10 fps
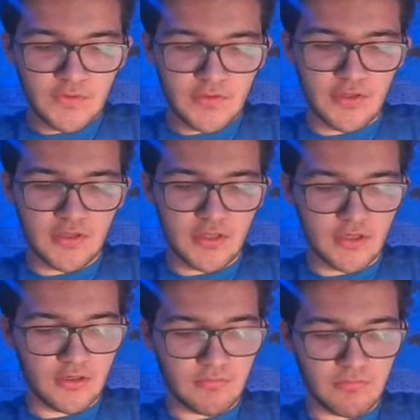
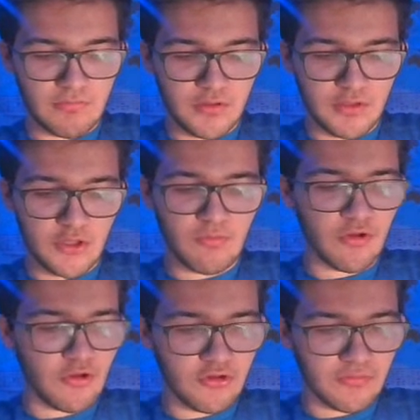are a little bit
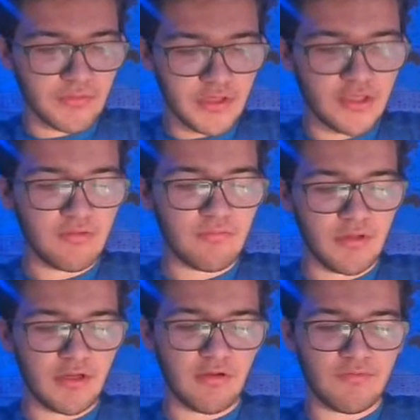older than me,
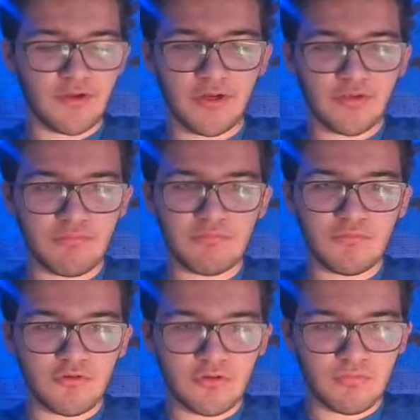but are very
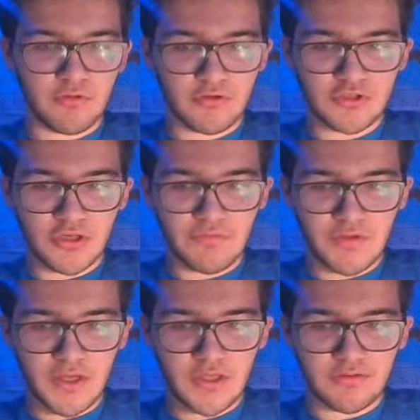good Blue Jay
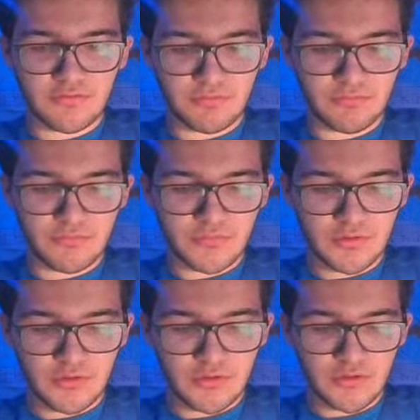fans,
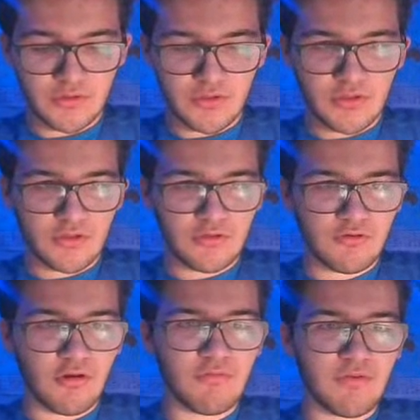
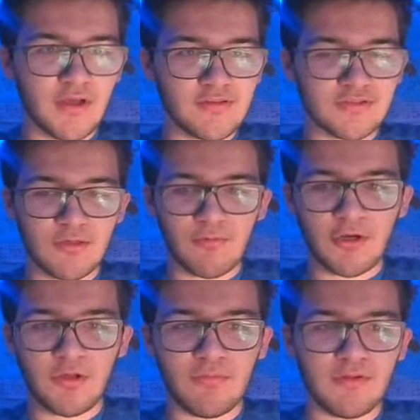good fans of the
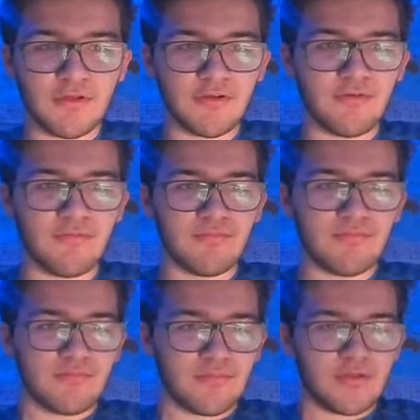Royal Blue,
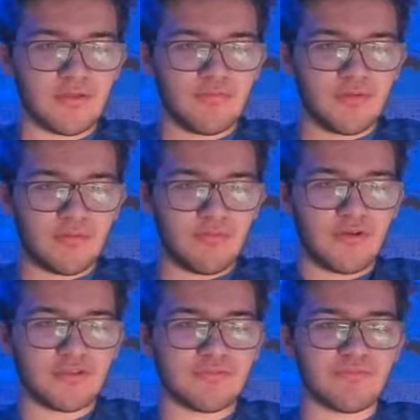the
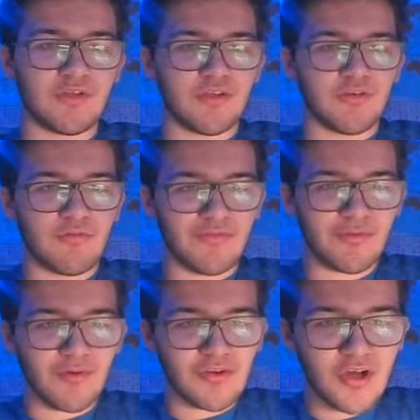Boys in Blue, whatever
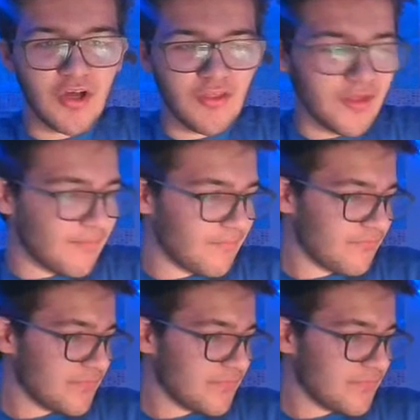you want to call them.